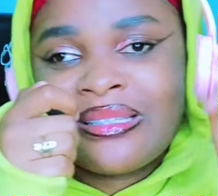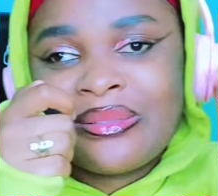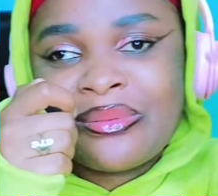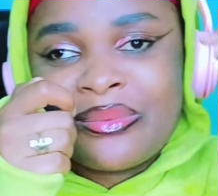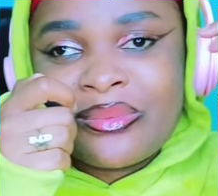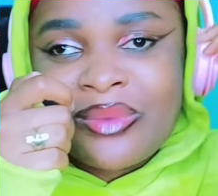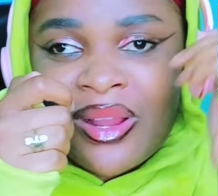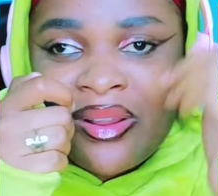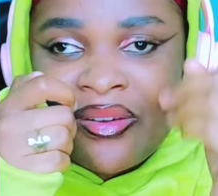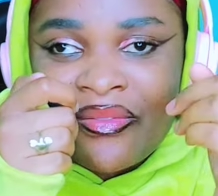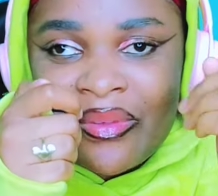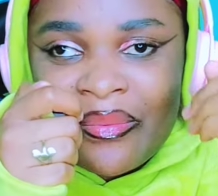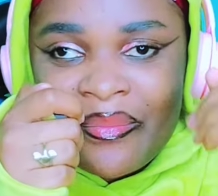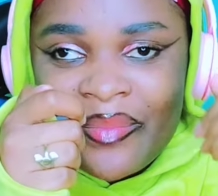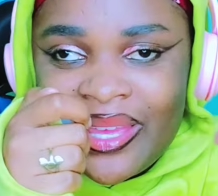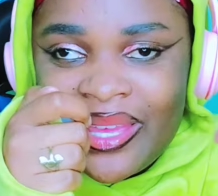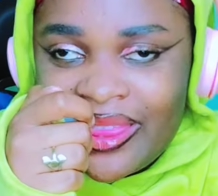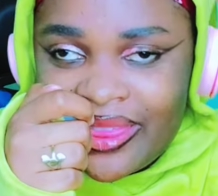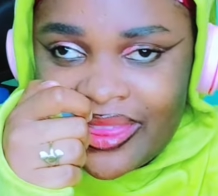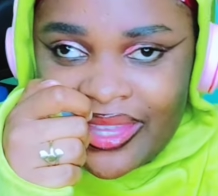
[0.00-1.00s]
one of the
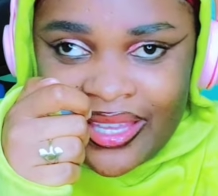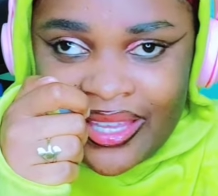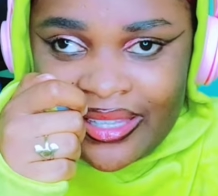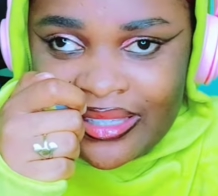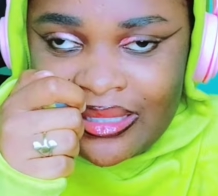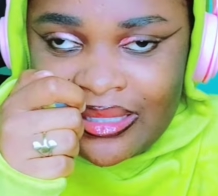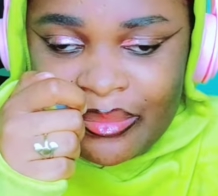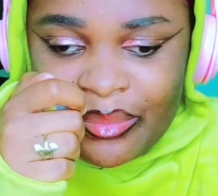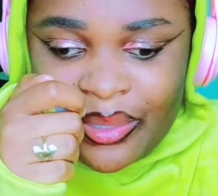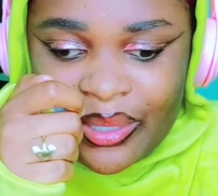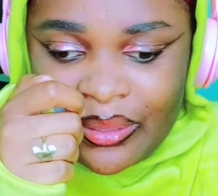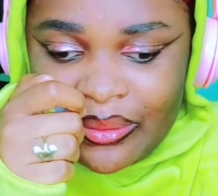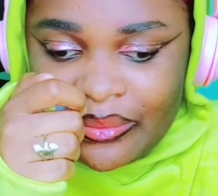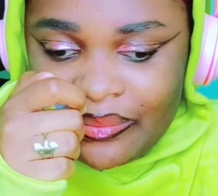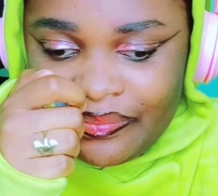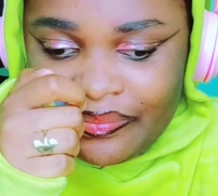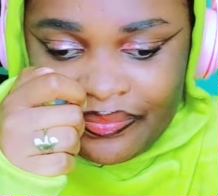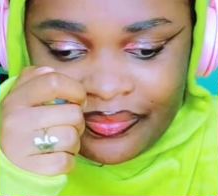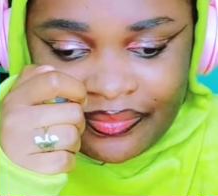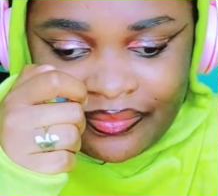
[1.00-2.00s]
main things, bro.
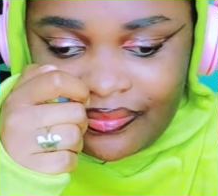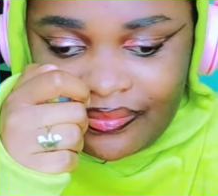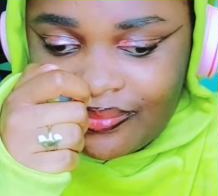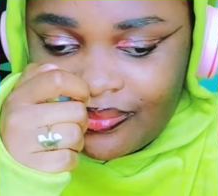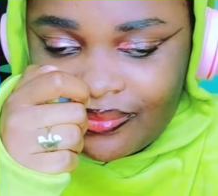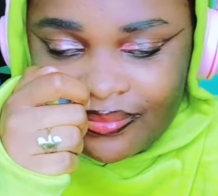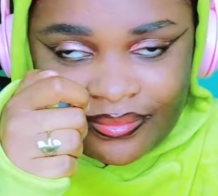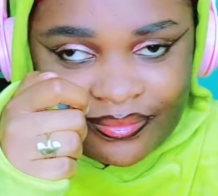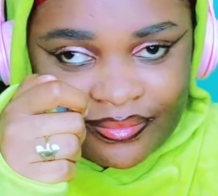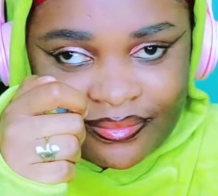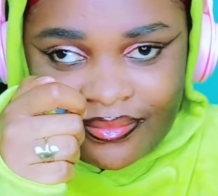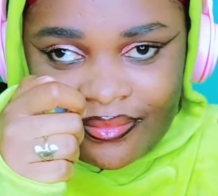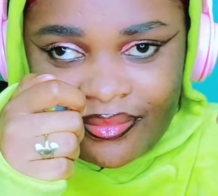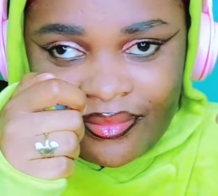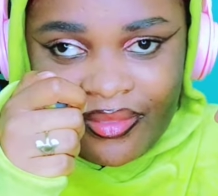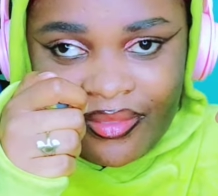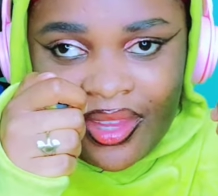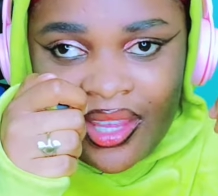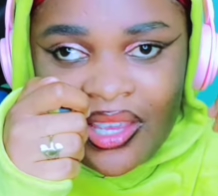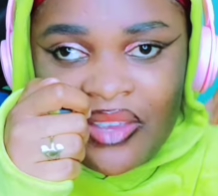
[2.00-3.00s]

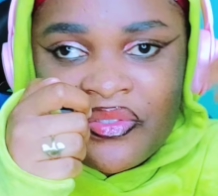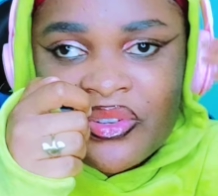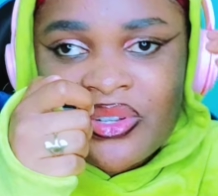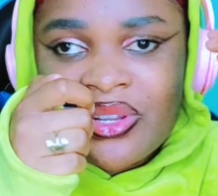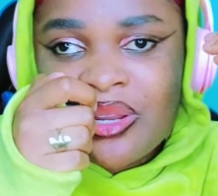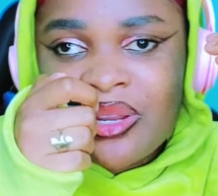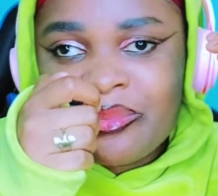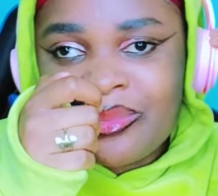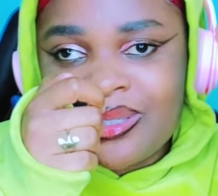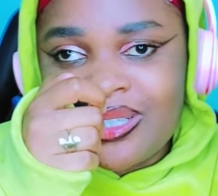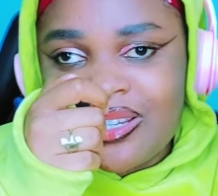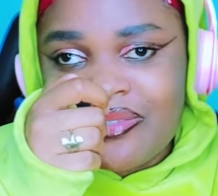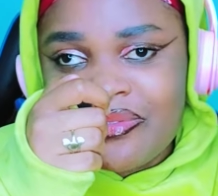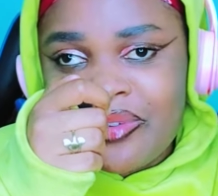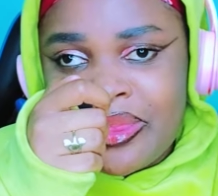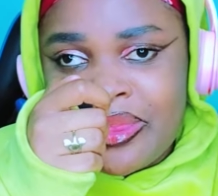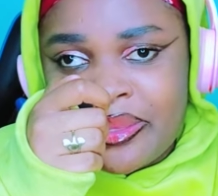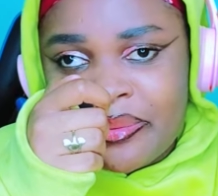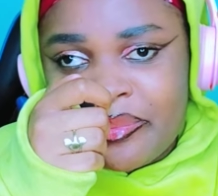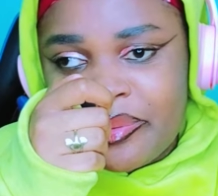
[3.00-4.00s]
If you don't believe
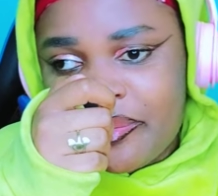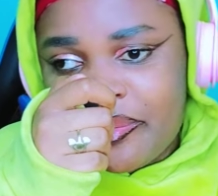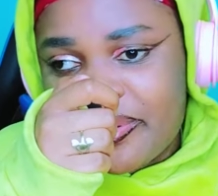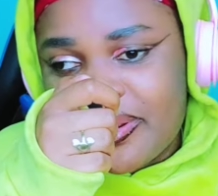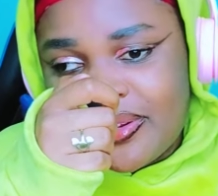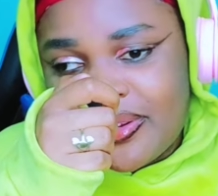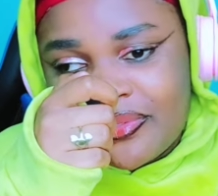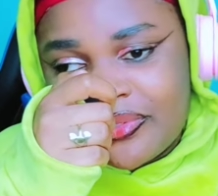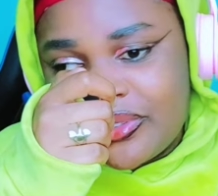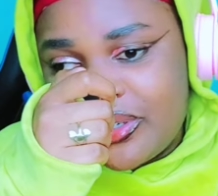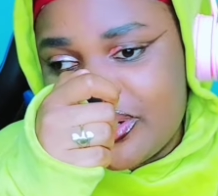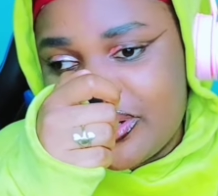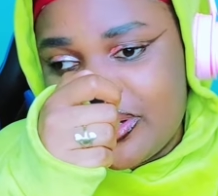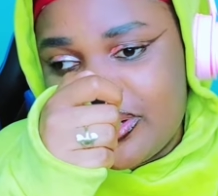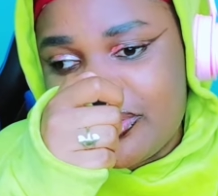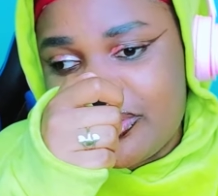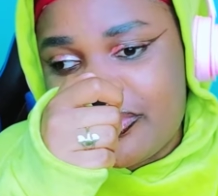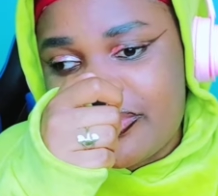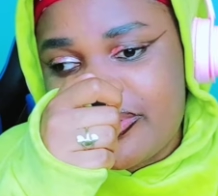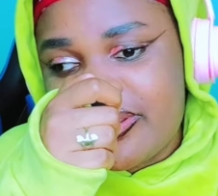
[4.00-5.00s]
in the people of God,
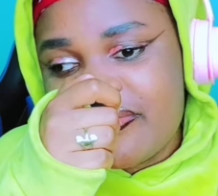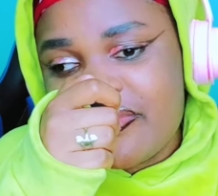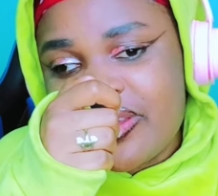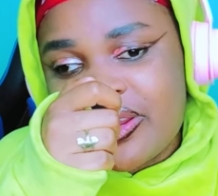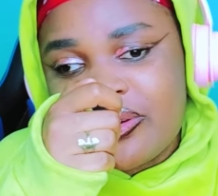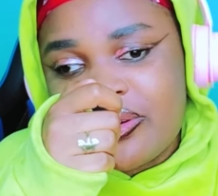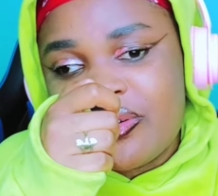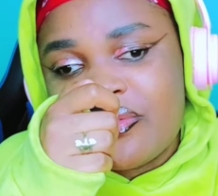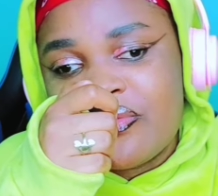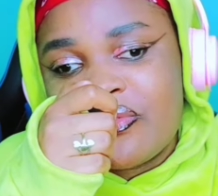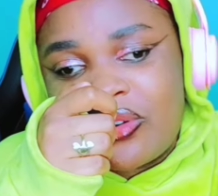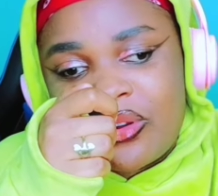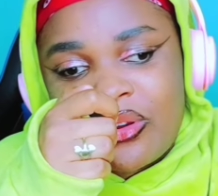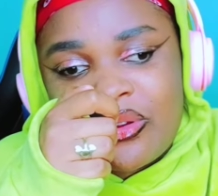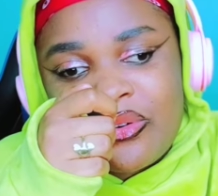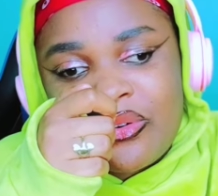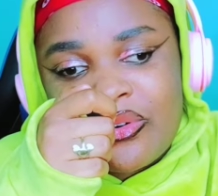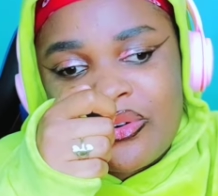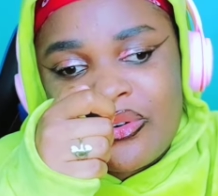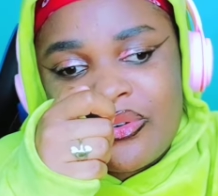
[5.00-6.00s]
you could even look for
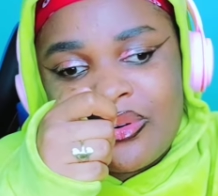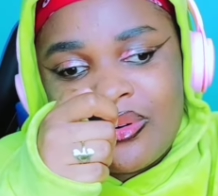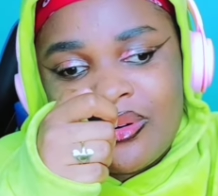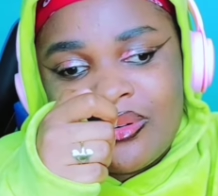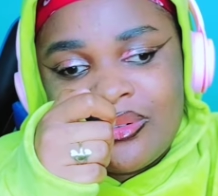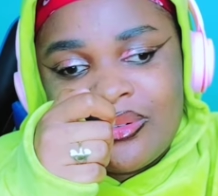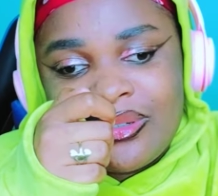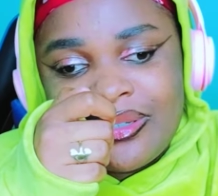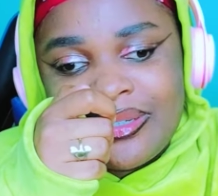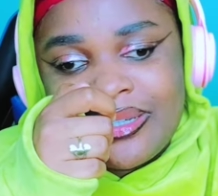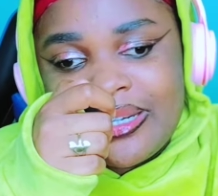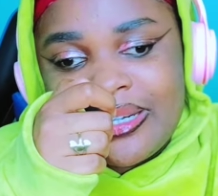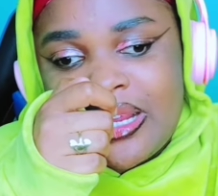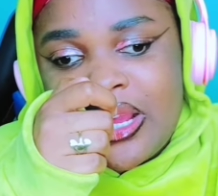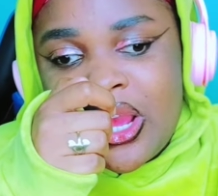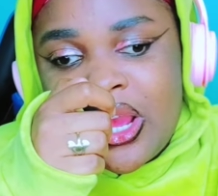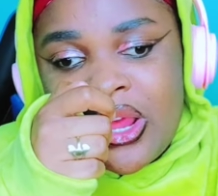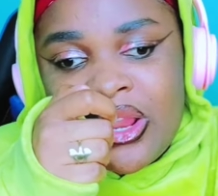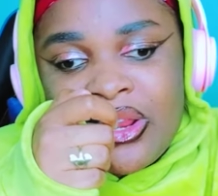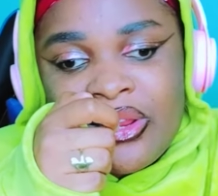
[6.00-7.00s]

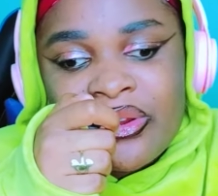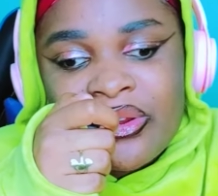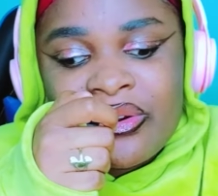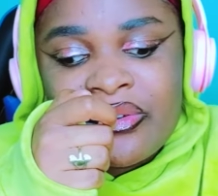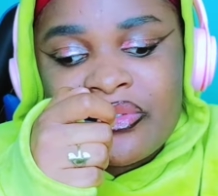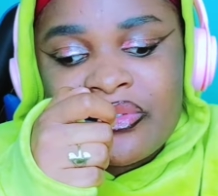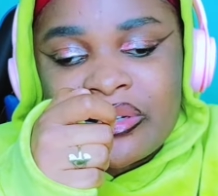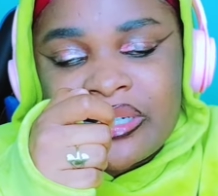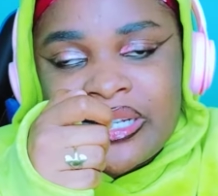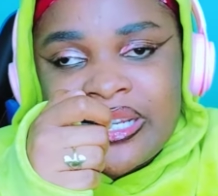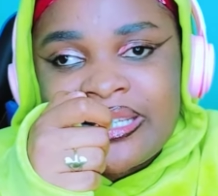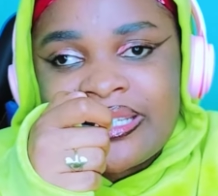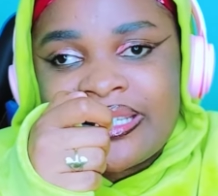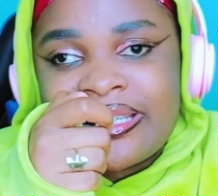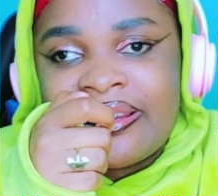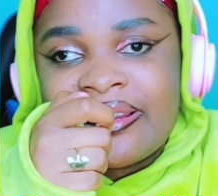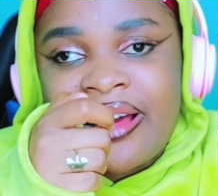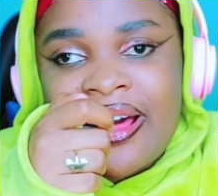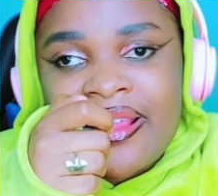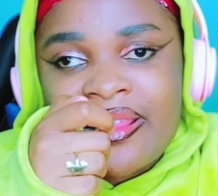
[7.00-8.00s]
it
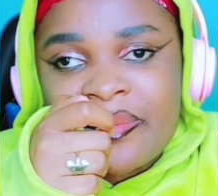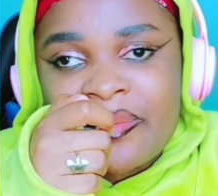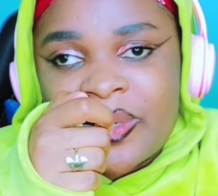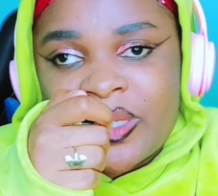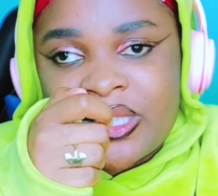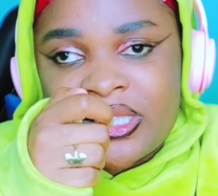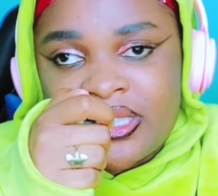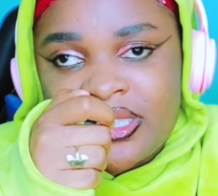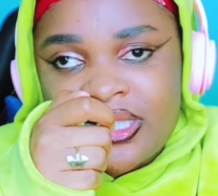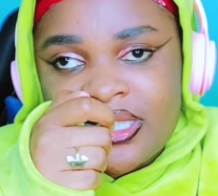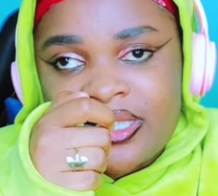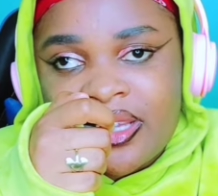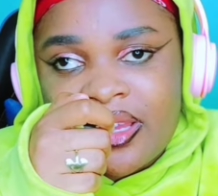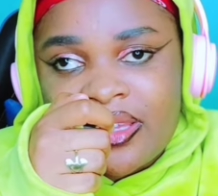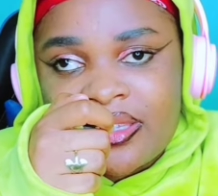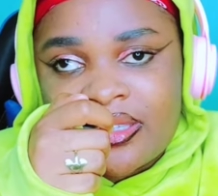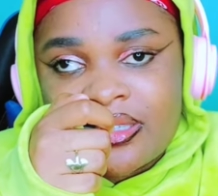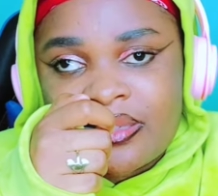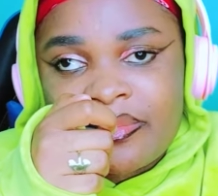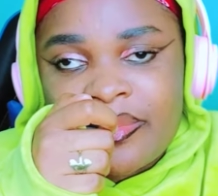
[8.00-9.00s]
in other
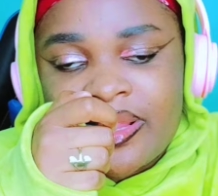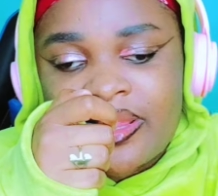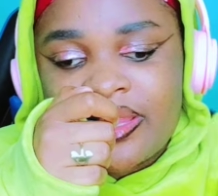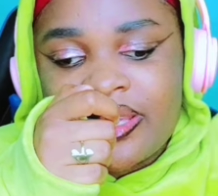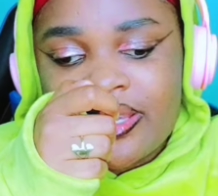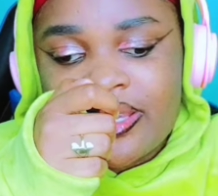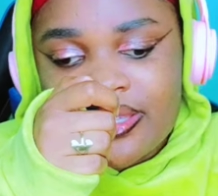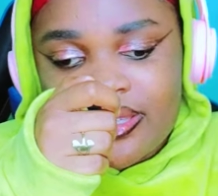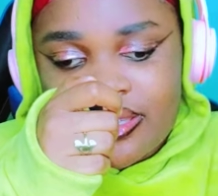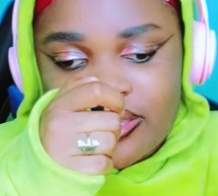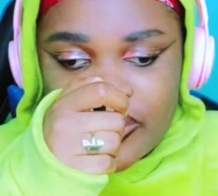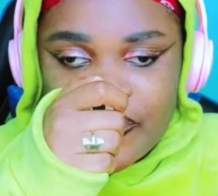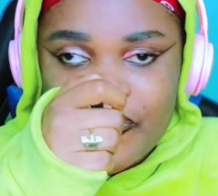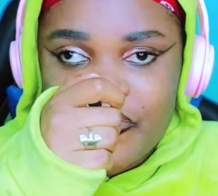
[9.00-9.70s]
politicians. But this